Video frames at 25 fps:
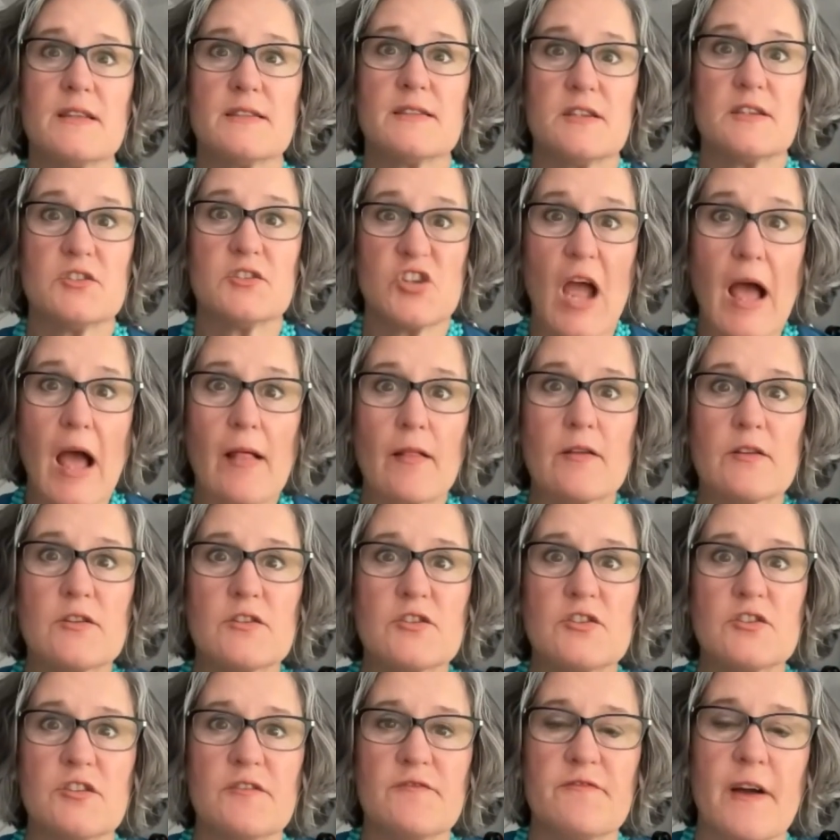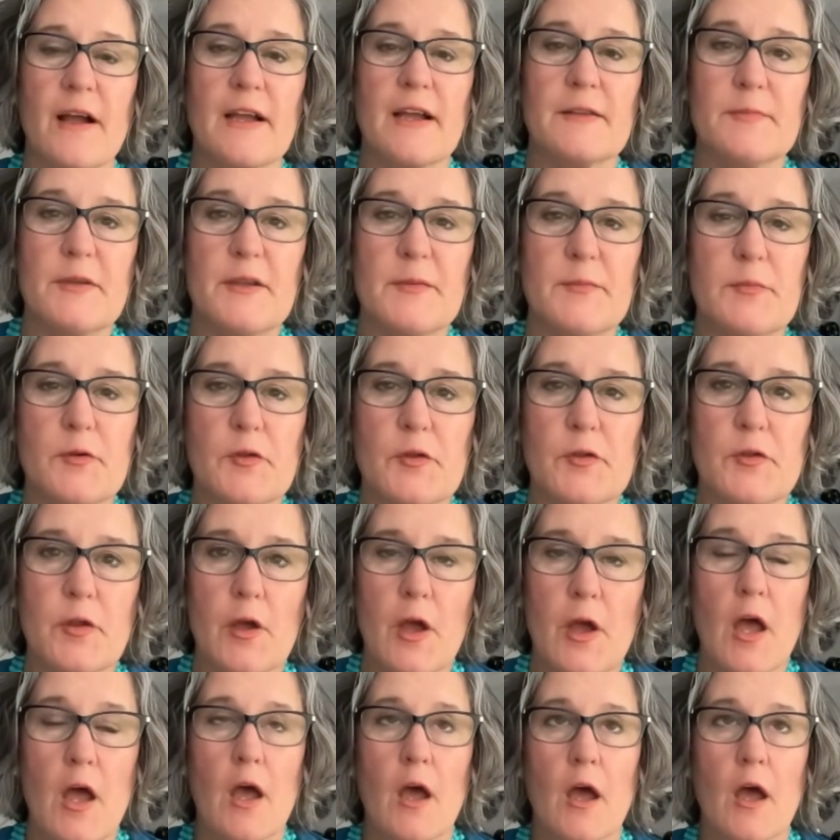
it's a challenge to find people